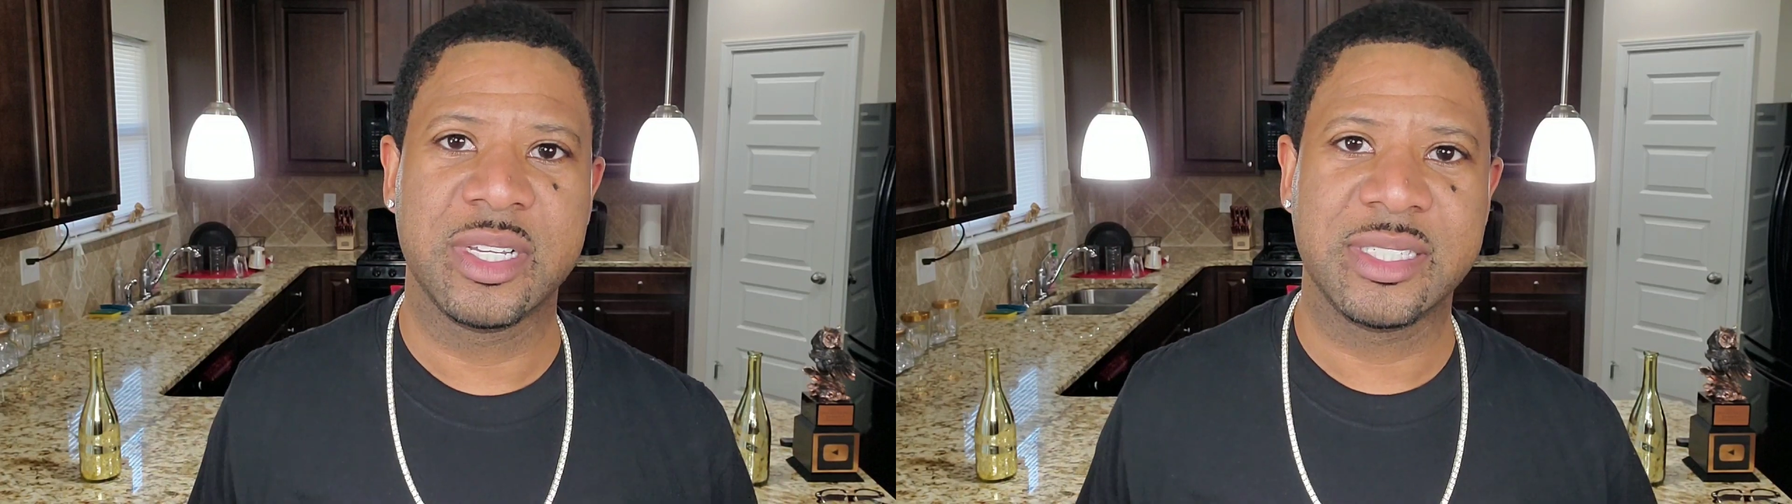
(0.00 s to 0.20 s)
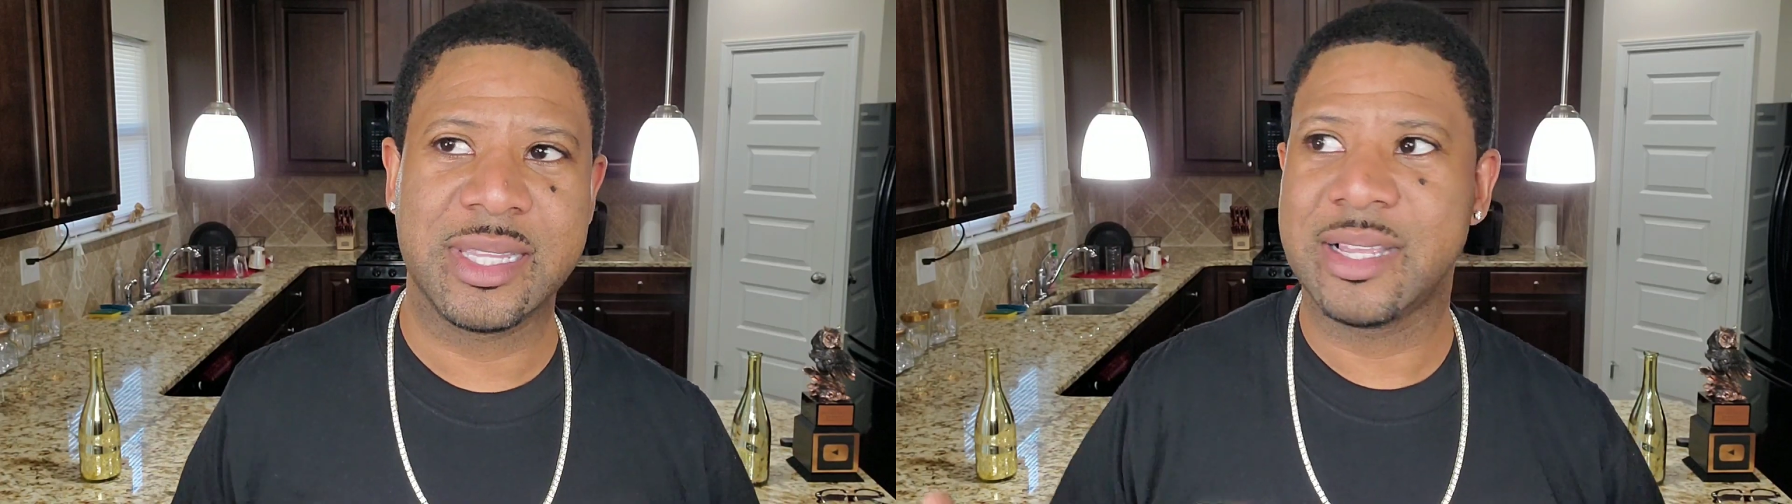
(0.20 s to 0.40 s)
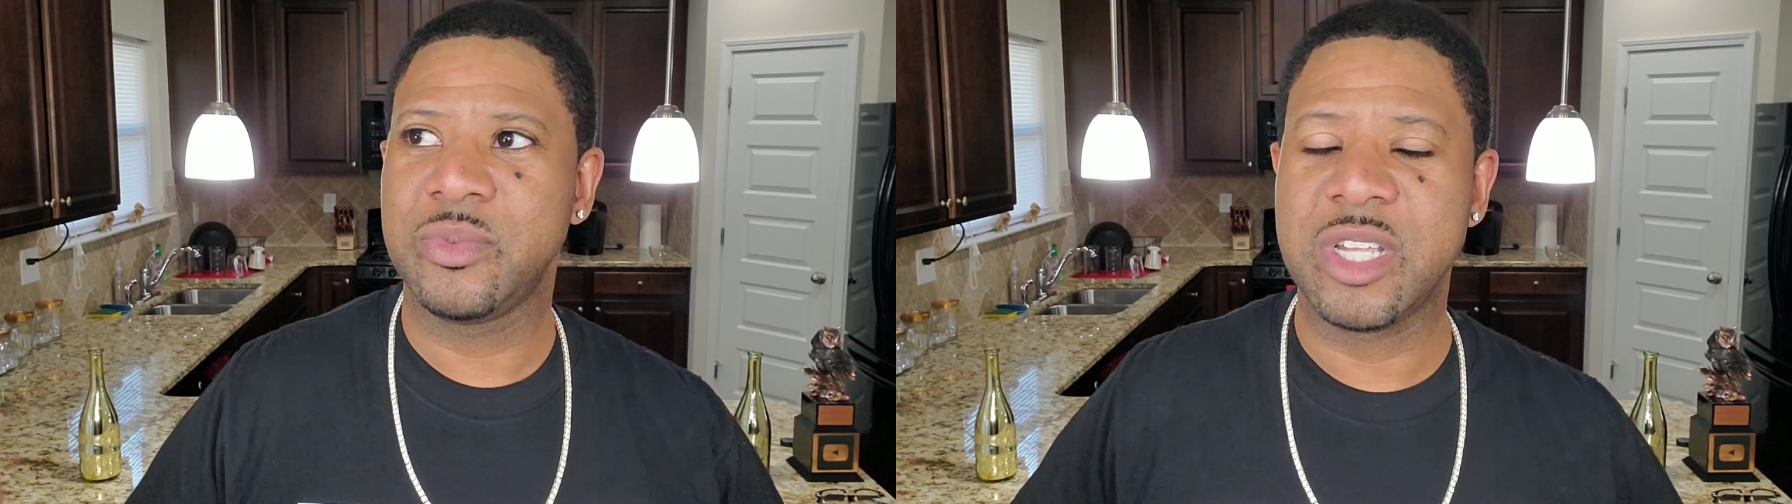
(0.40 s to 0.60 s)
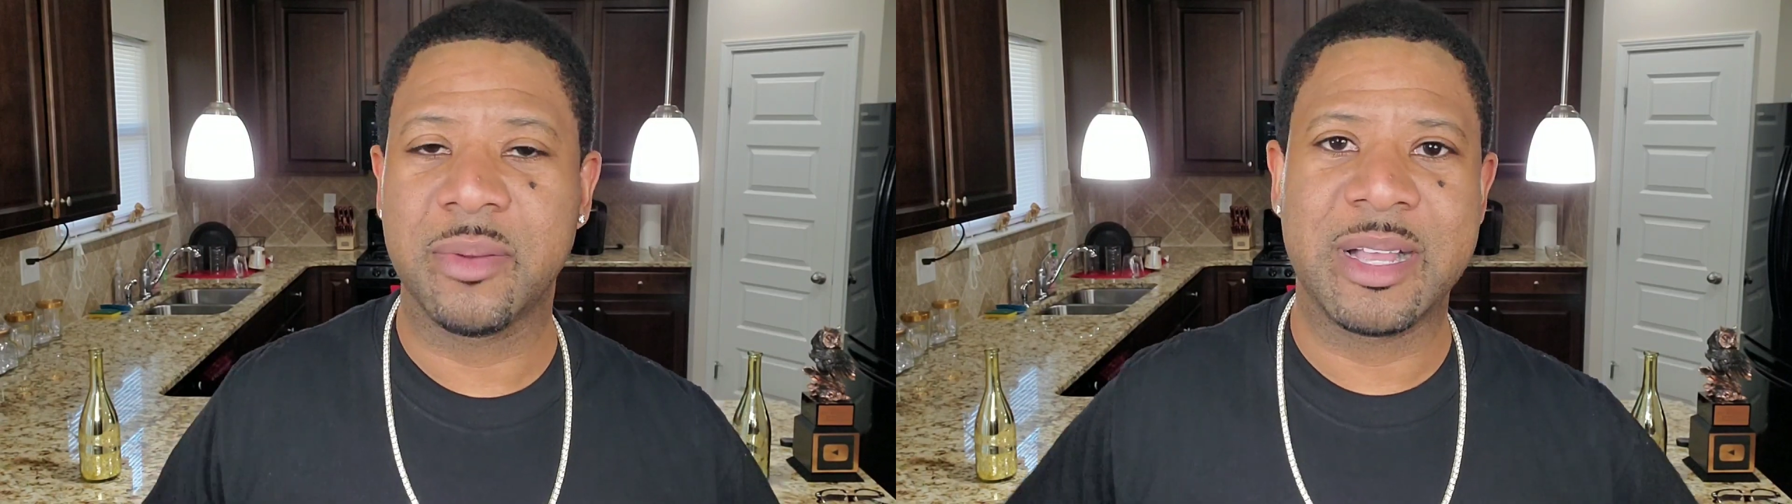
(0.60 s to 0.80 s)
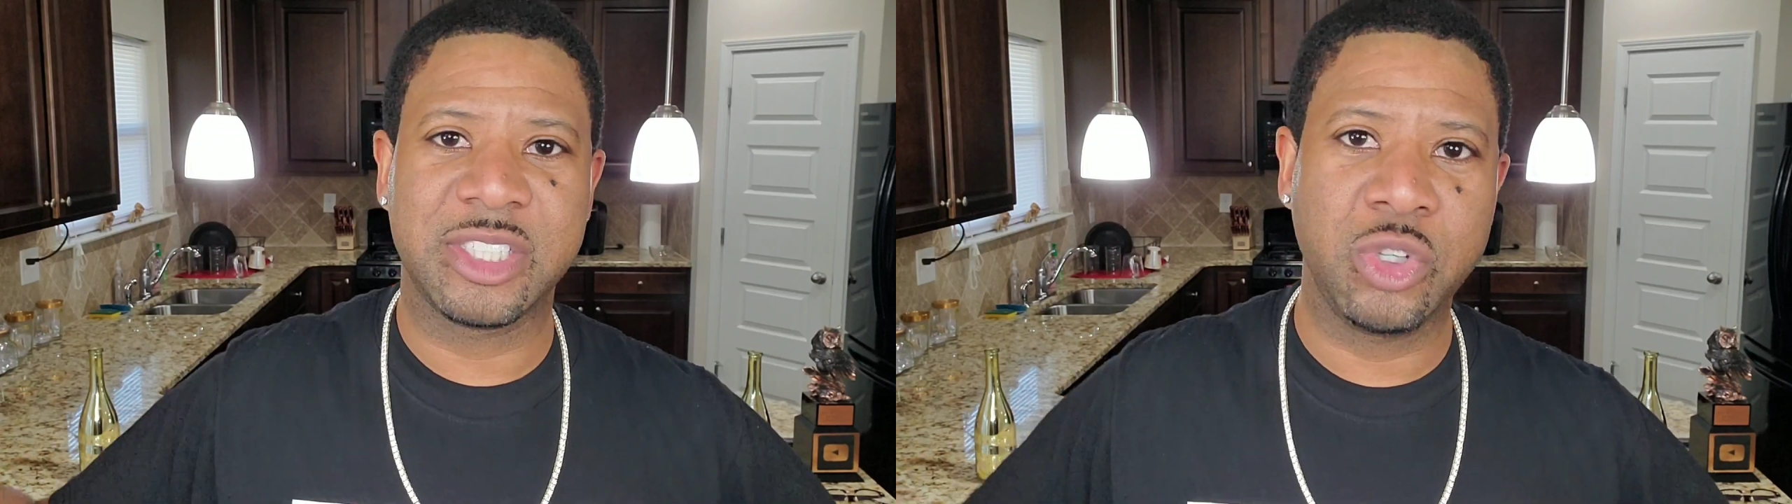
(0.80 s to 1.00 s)
It's like we're talking
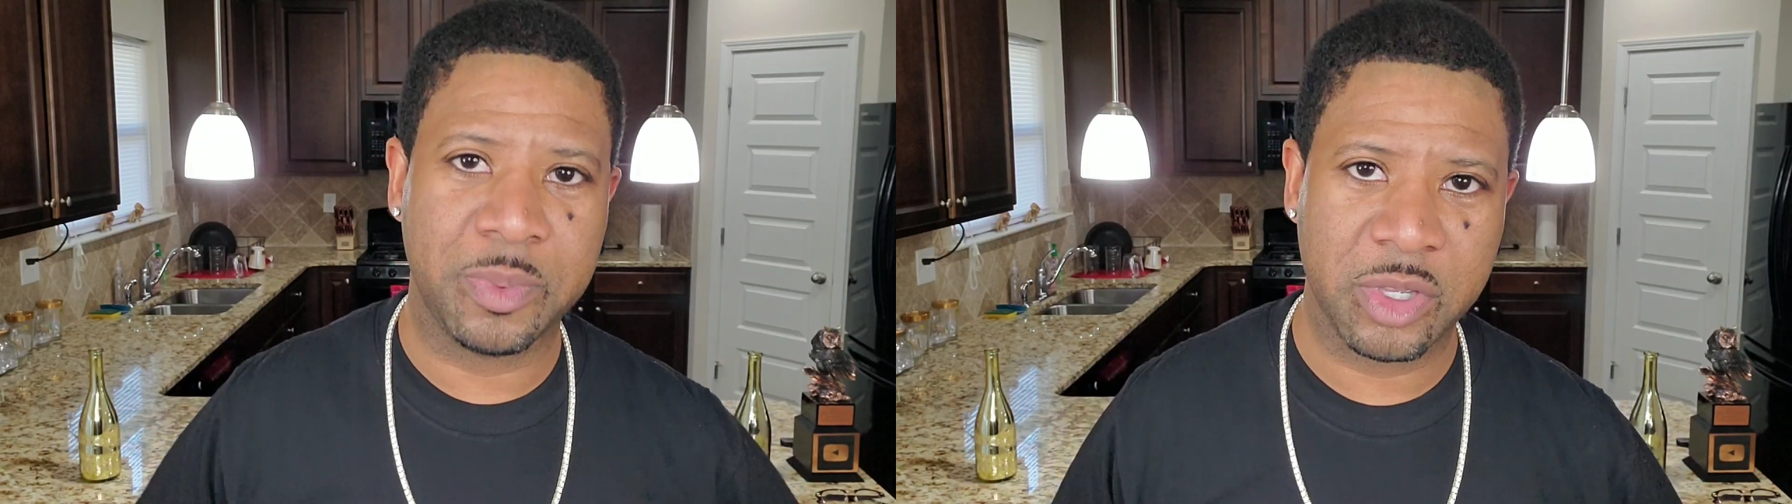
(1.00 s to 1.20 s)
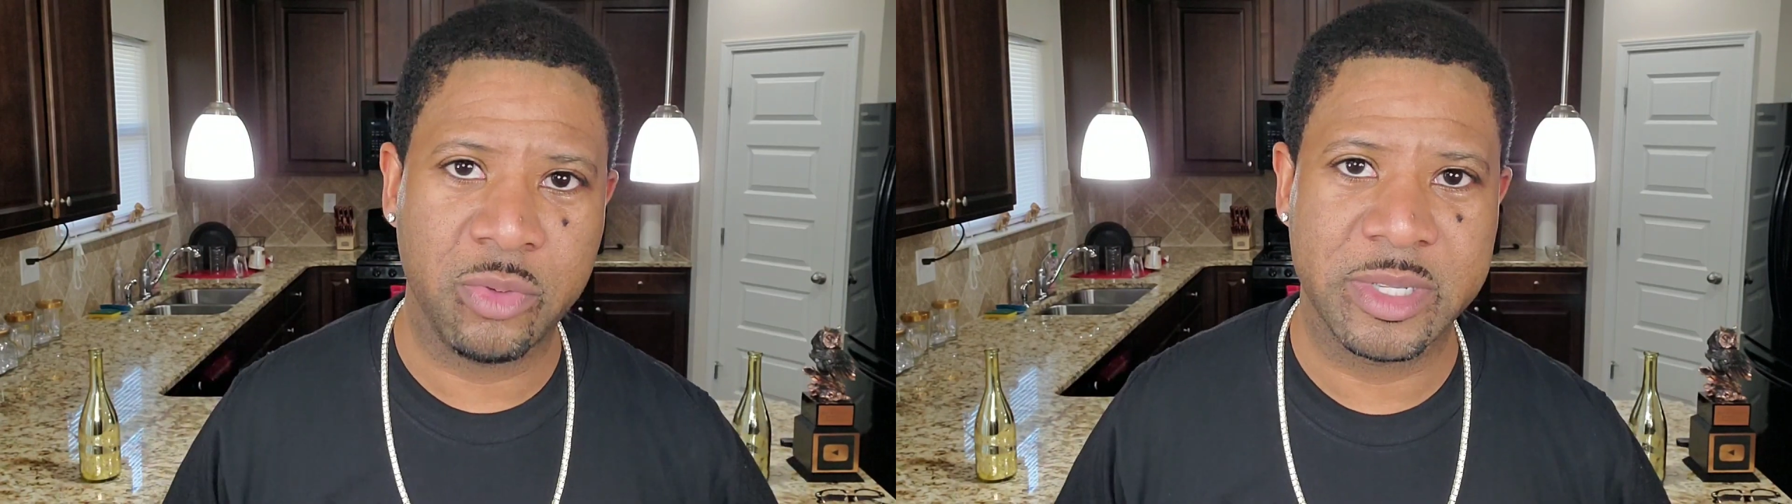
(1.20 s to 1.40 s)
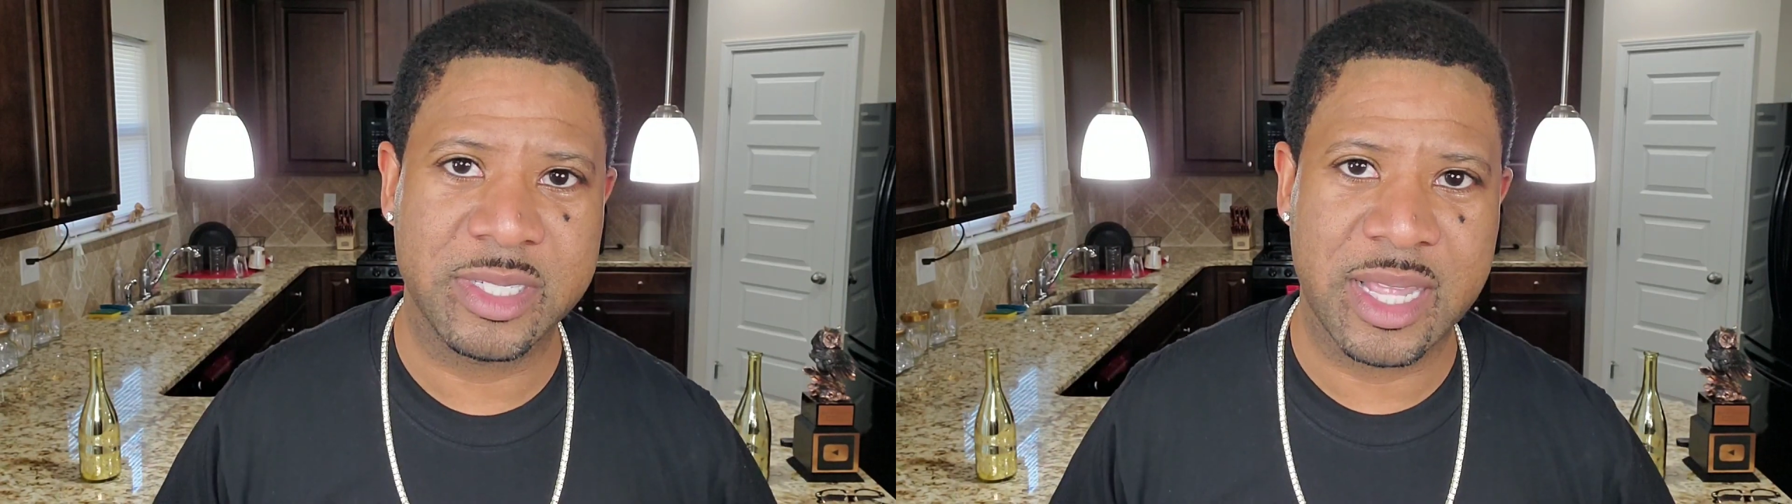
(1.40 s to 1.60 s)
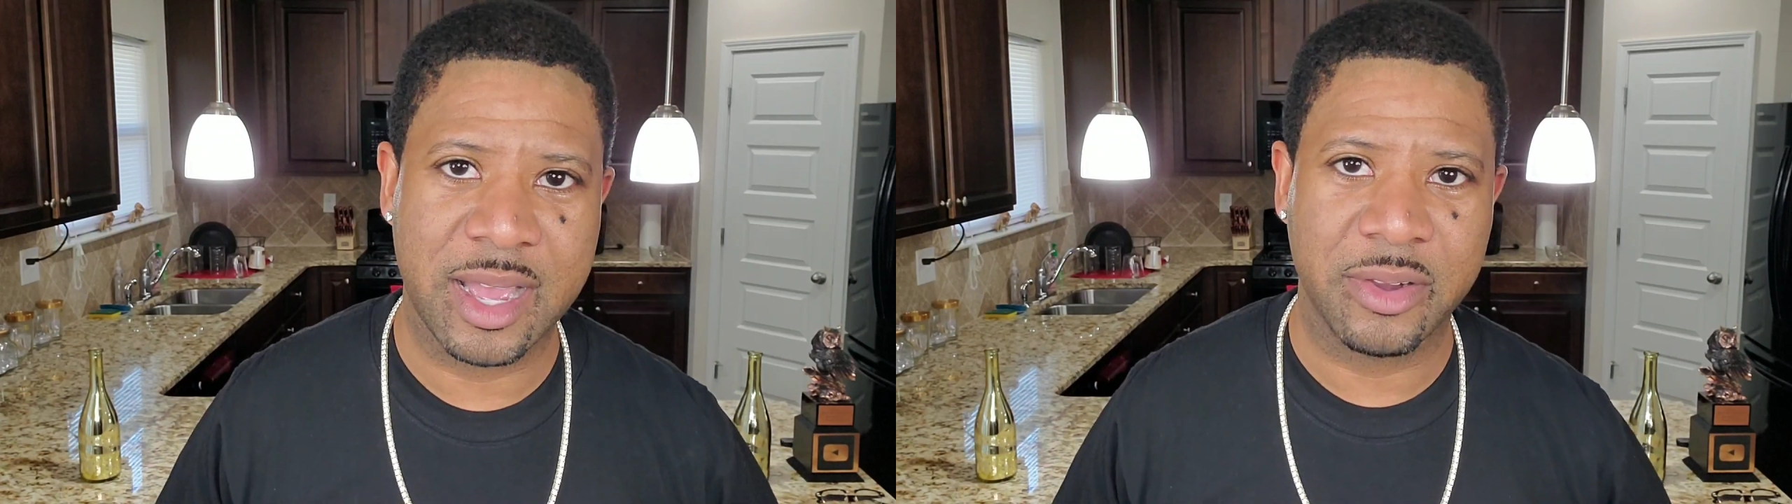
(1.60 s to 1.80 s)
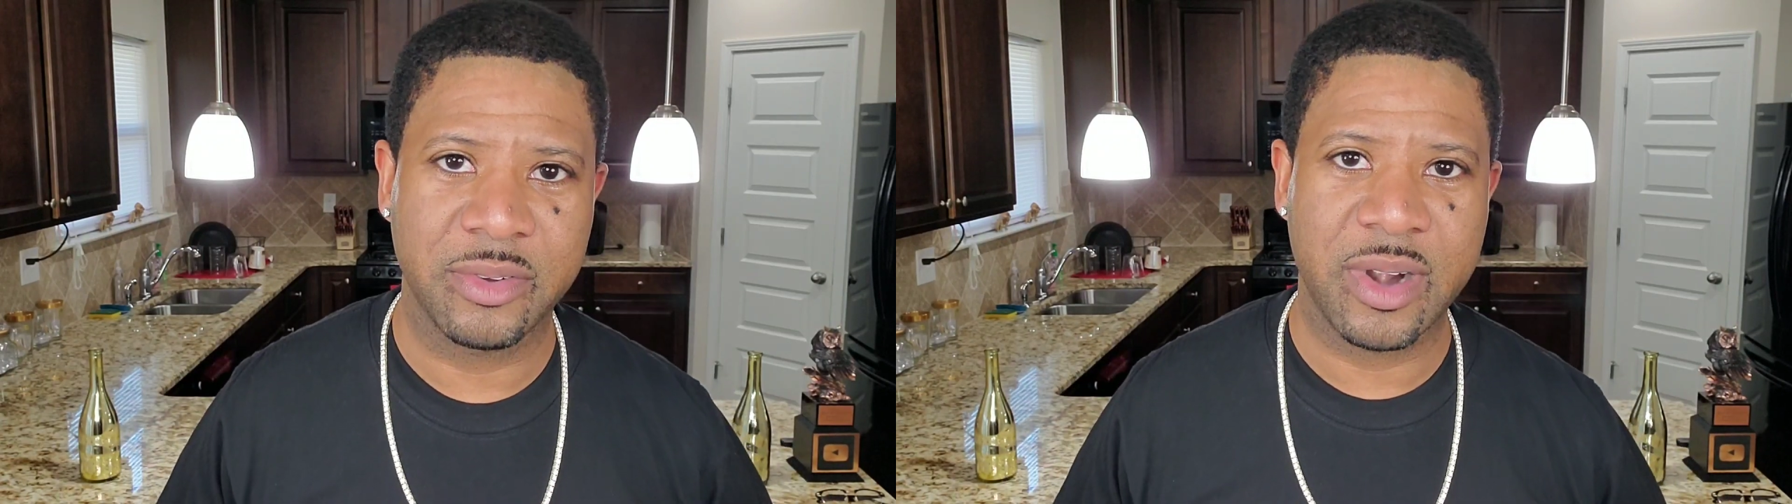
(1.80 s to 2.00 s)
about superhumans
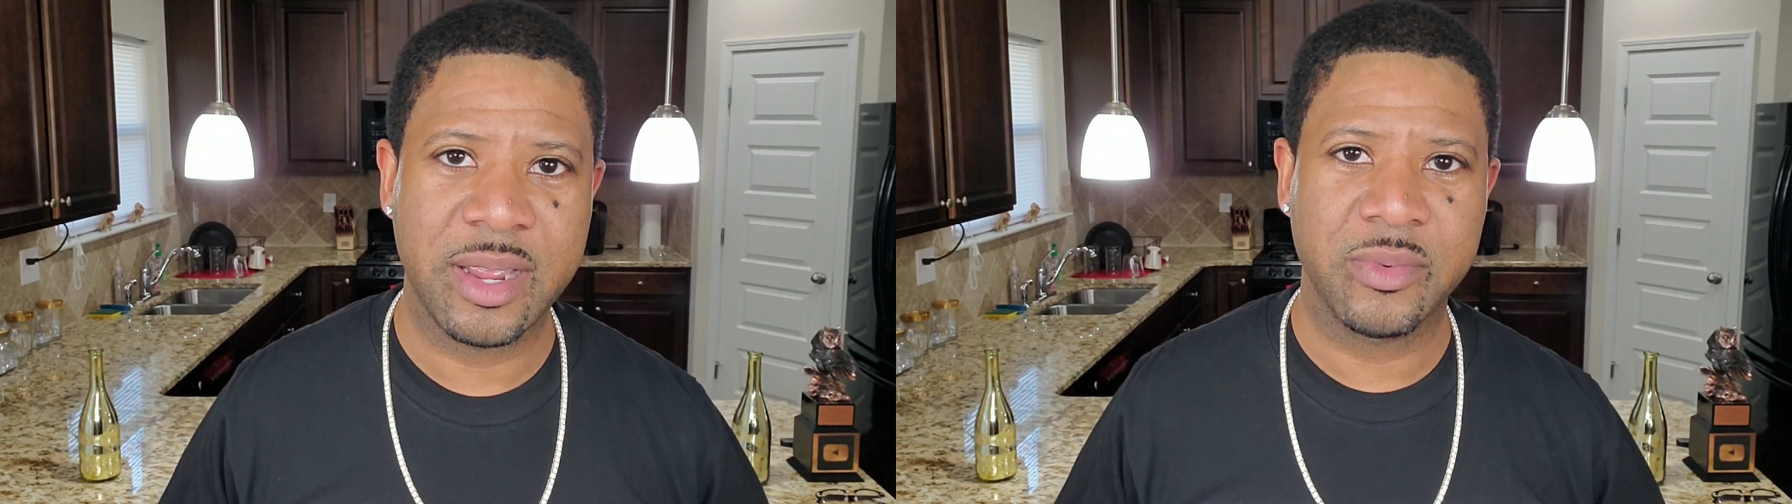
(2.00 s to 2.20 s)
now, right?